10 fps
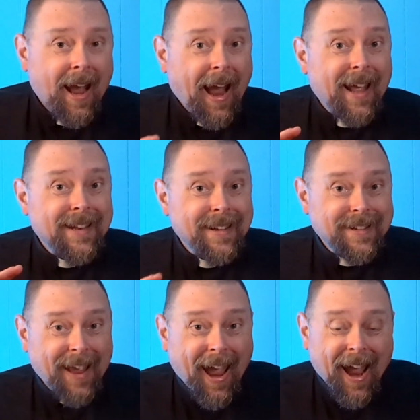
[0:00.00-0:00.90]
and
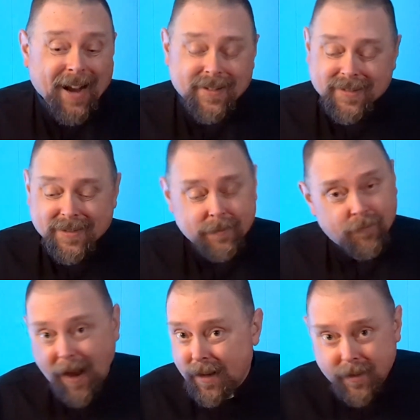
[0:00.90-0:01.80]
attacks
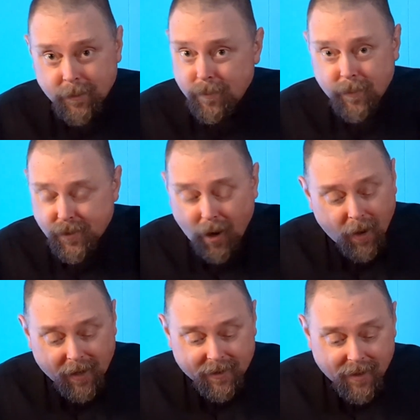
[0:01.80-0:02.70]
random
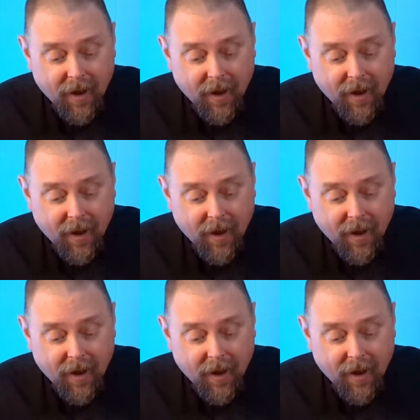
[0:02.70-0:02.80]
target.